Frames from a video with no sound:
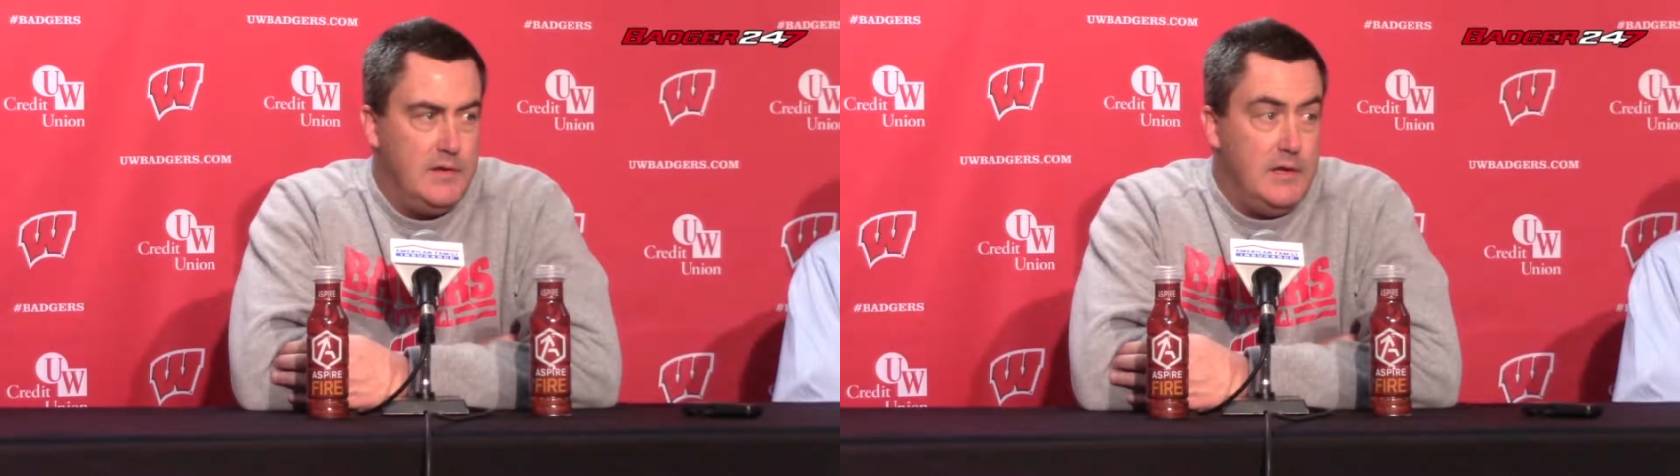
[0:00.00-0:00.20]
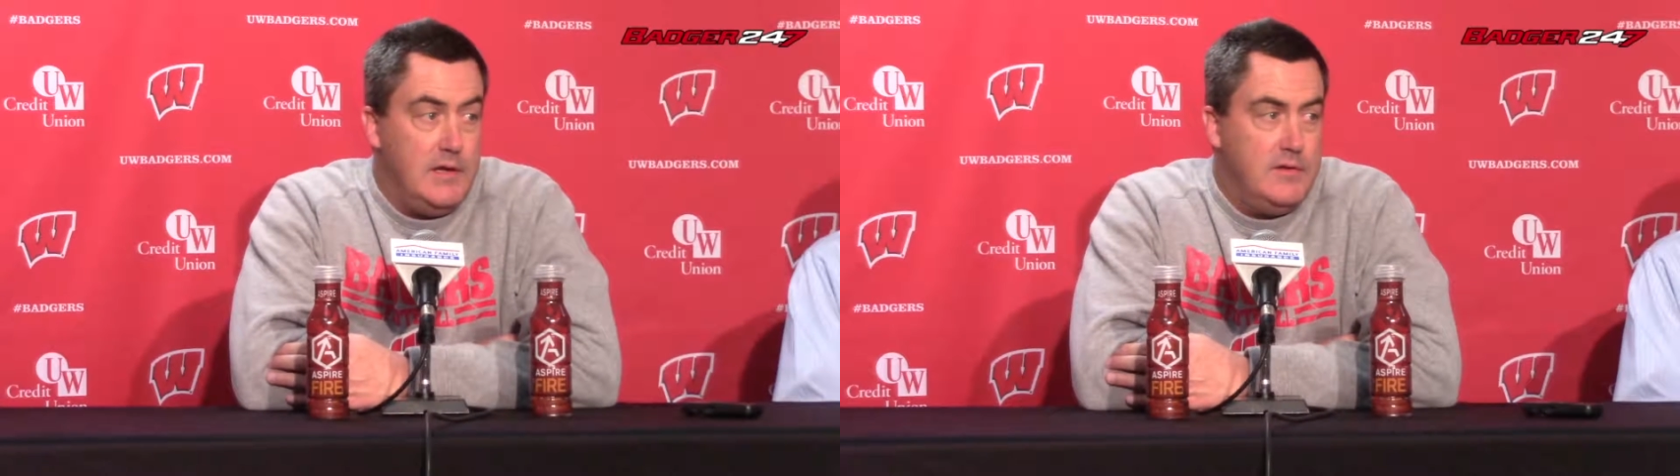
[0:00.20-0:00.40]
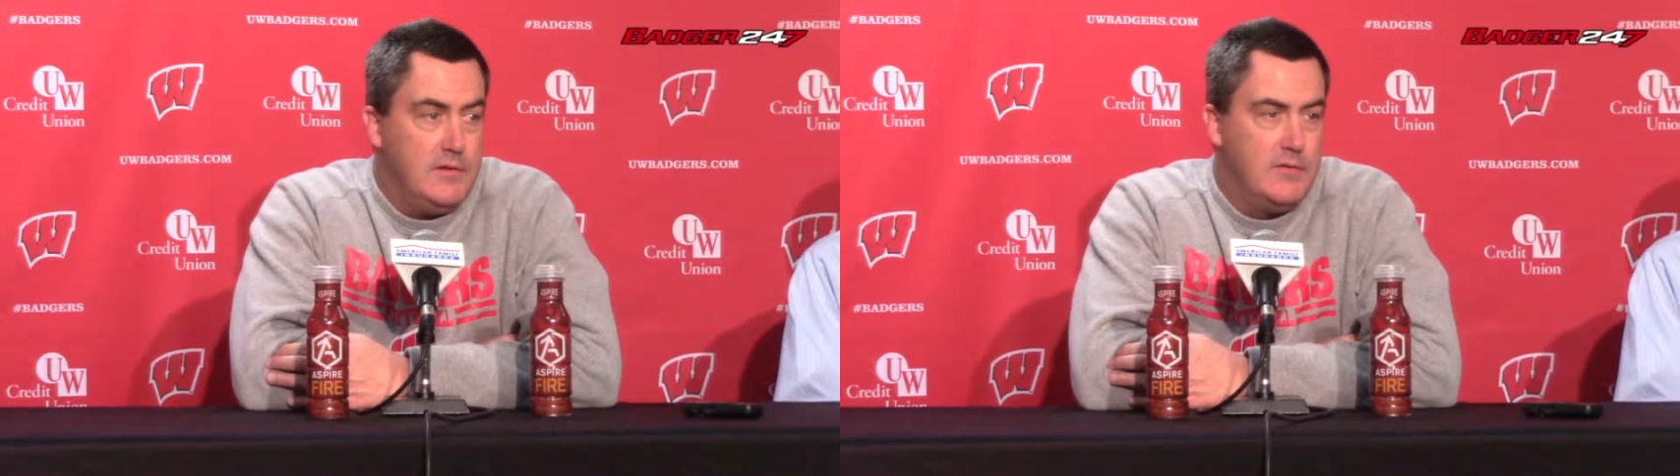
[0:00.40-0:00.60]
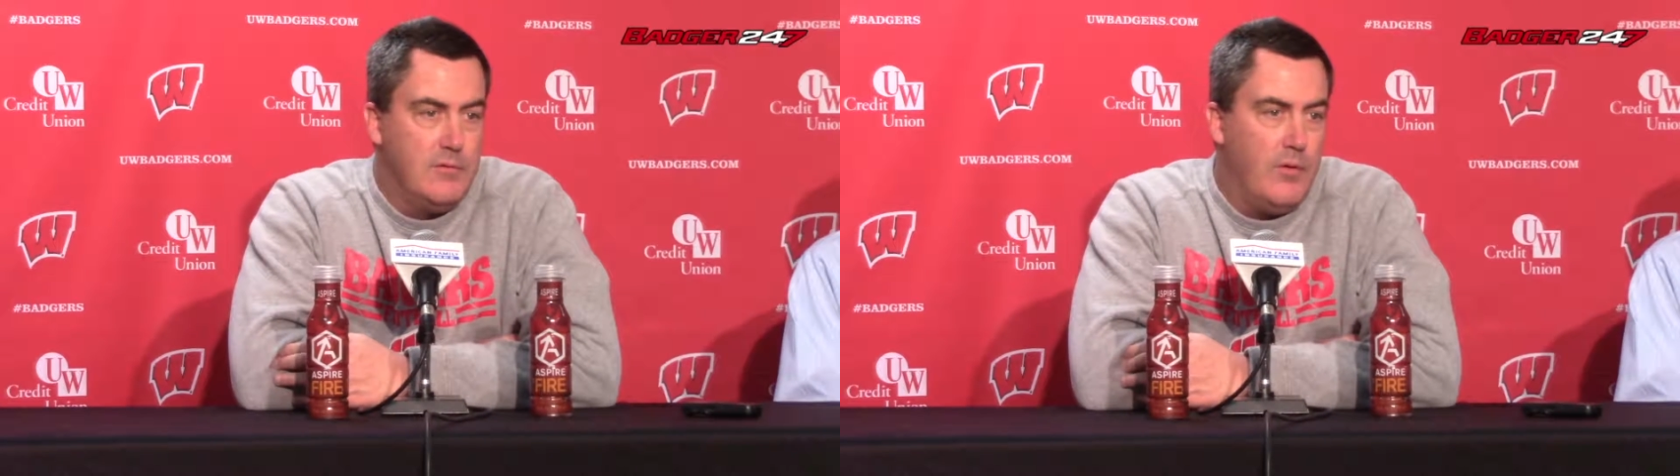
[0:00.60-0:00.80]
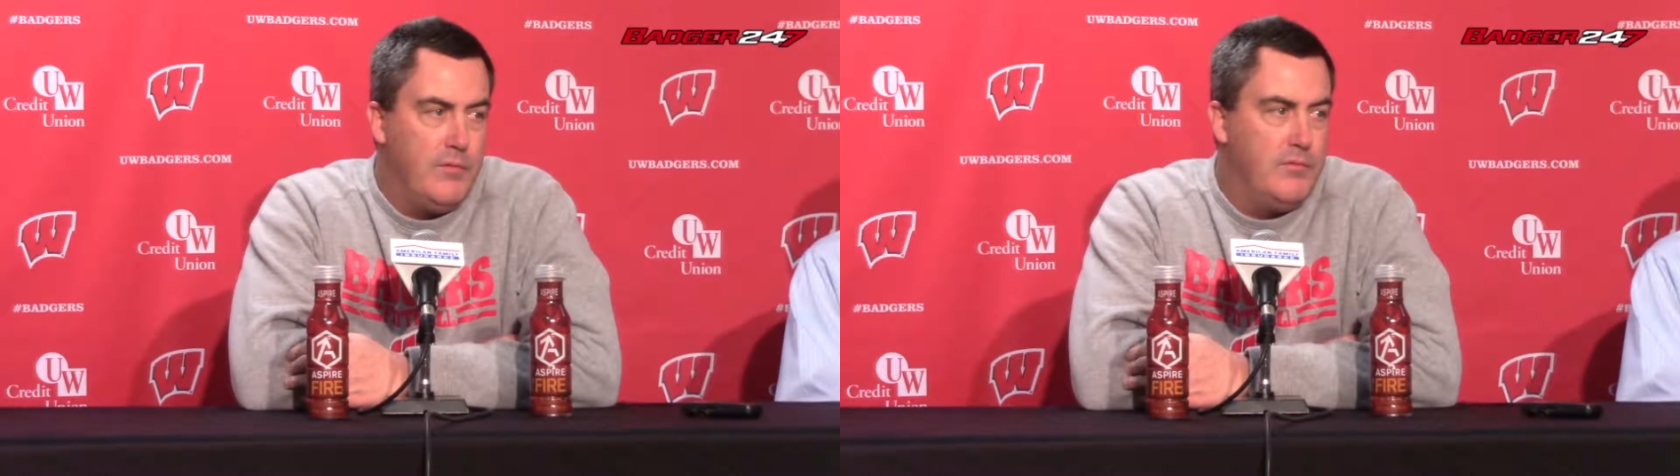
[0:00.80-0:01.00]
need to
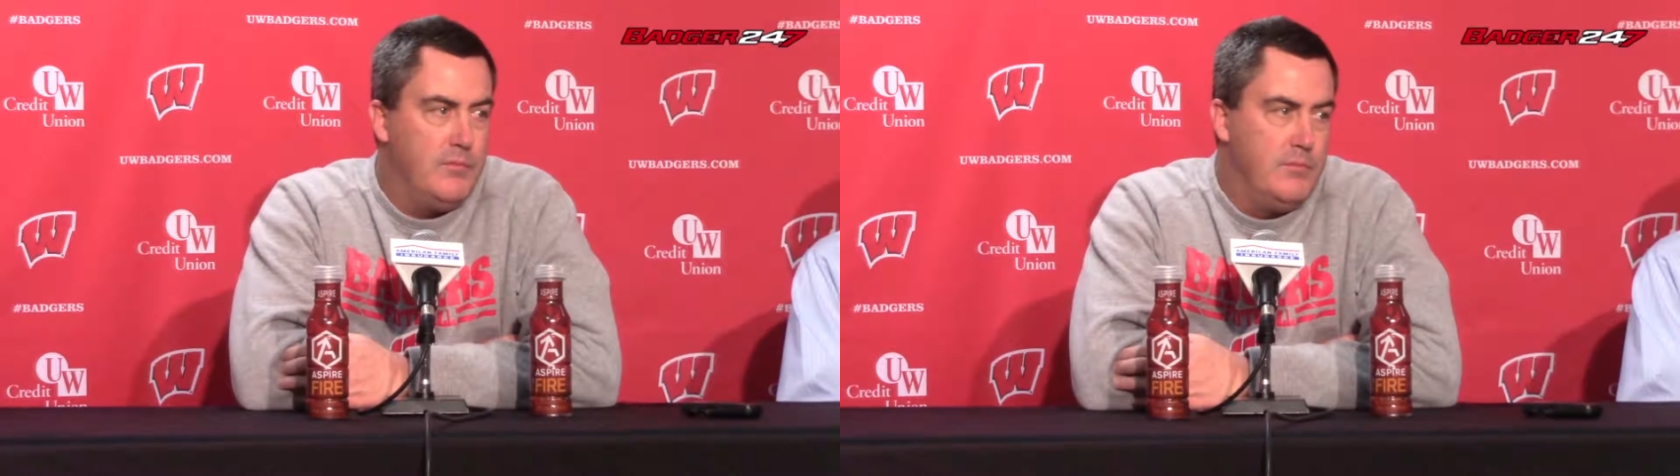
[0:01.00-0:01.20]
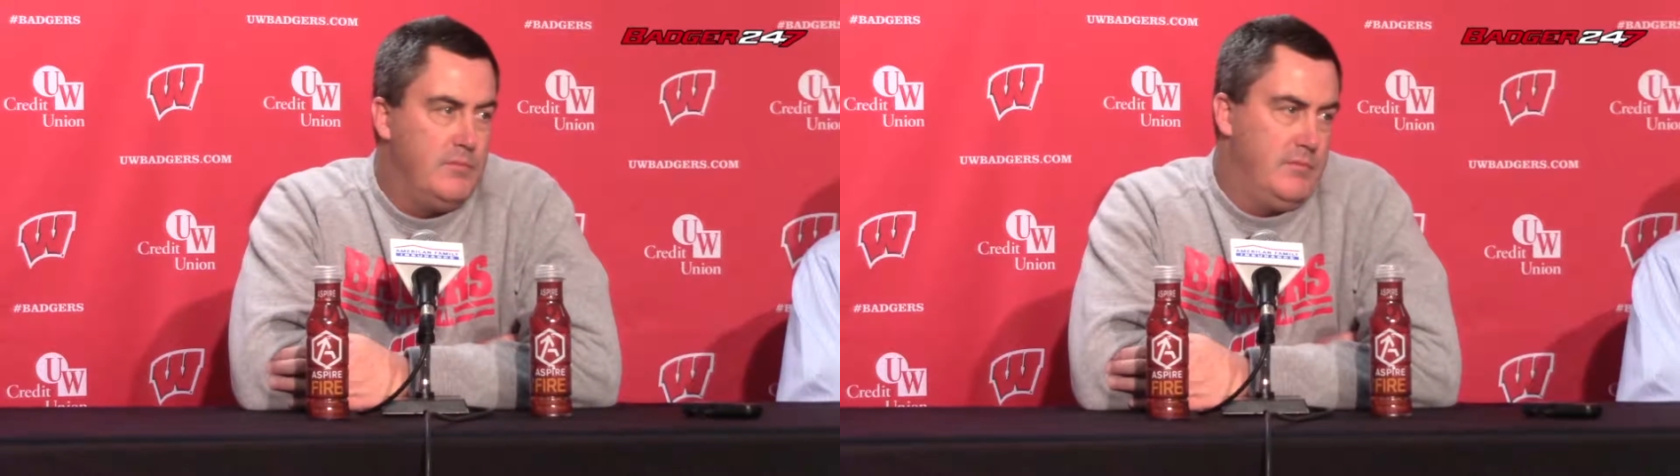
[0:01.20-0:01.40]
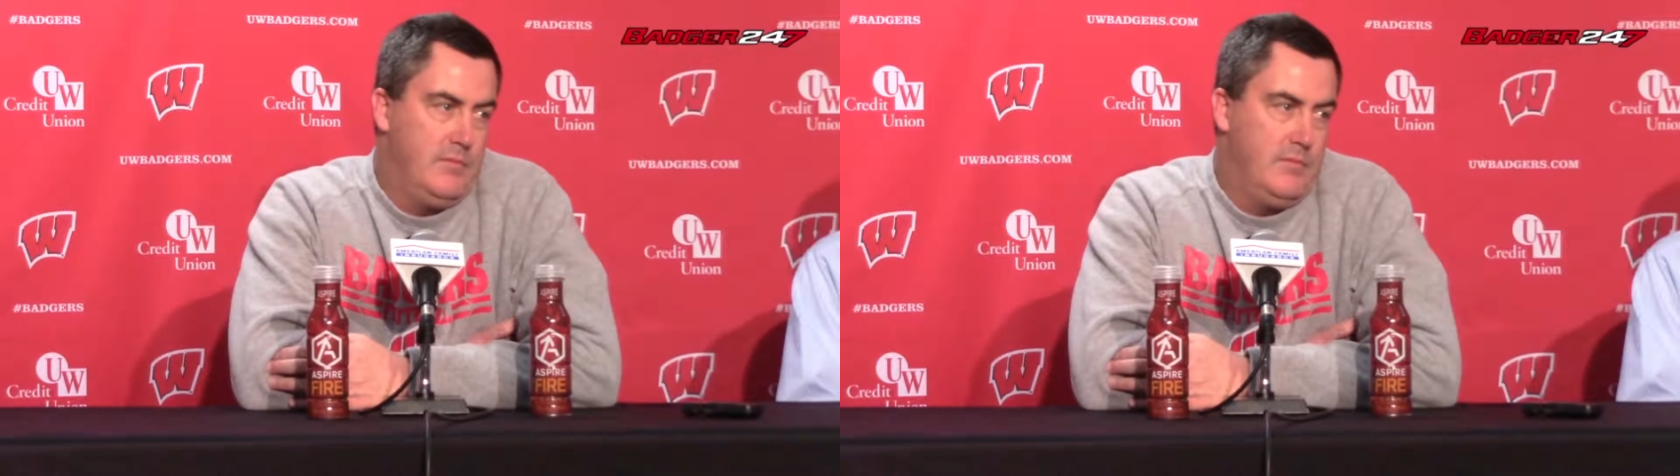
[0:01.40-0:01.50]
grow from